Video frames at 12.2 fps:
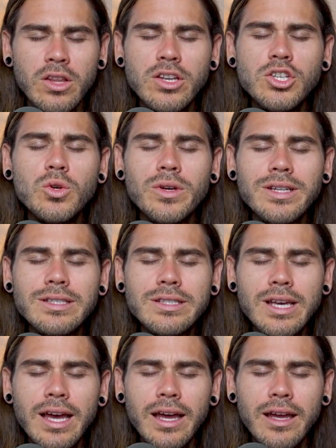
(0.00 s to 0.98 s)
that you can
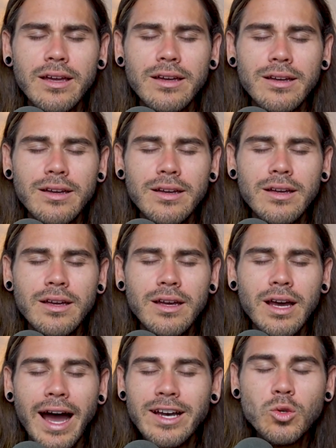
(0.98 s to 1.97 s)
say, I